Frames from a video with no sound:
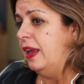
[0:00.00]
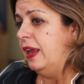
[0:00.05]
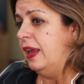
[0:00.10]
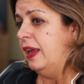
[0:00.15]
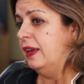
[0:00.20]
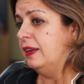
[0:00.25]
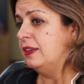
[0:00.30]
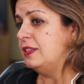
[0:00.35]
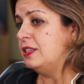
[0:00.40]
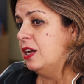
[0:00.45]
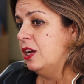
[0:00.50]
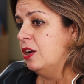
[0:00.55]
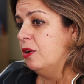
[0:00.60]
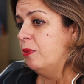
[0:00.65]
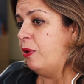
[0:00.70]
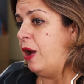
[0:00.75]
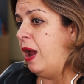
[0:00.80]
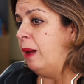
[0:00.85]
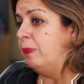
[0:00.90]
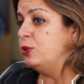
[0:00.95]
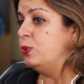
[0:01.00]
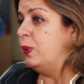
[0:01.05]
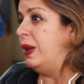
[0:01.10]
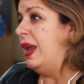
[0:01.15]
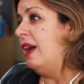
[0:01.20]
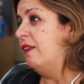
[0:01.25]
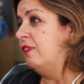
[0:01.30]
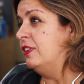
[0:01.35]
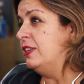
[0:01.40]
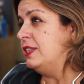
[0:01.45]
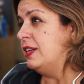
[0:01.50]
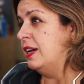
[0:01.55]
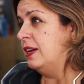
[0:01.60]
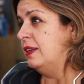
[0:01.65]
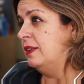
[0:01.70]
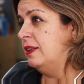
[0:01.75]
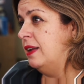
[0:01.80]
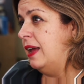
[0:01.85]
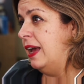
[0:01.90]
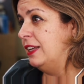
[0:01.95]
and perhaps we haven't
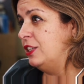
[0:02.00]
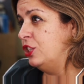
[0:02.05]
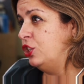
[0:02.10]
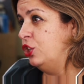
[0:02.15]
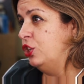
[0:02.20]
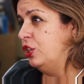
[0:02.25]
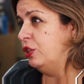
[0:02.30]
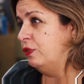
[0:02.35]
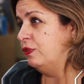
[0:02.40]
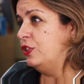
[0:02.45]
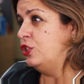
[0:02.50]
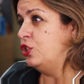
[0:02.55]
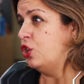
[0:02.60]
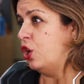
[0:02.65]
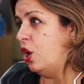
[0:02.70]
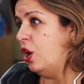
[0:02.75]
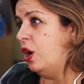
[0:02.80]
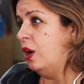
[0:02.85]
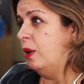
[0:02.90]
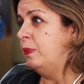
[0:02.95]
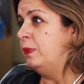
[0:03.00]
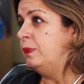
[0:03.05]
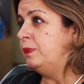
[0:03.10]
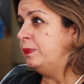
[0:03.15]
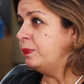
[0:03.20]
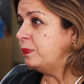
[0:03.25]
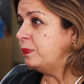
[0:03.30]
done as good of a job